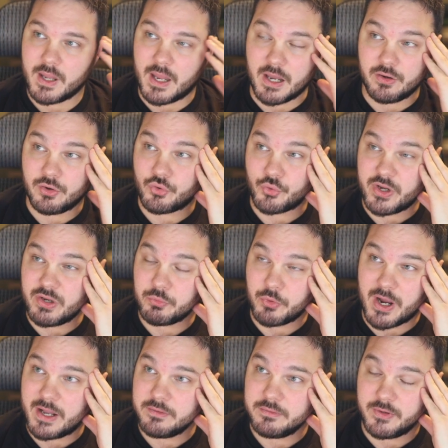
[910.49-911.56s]
In
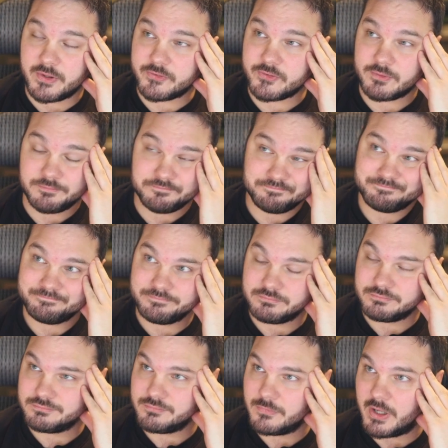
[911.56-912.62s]
green-red, this,
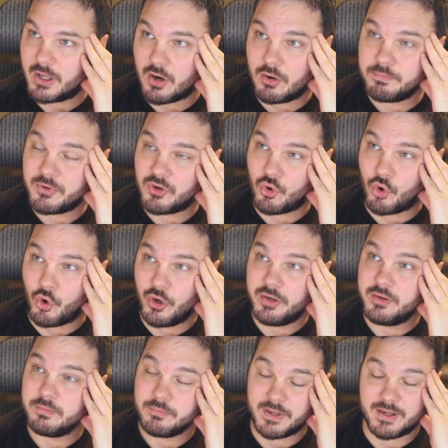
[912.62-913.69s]

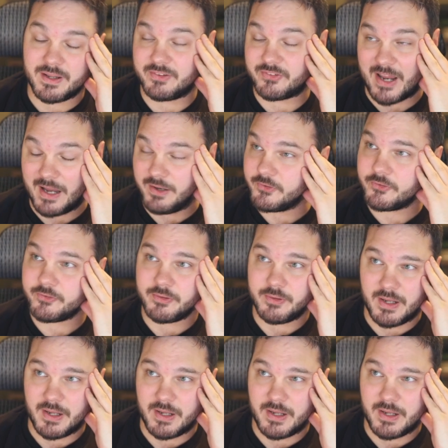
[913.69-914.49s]
it gets haste.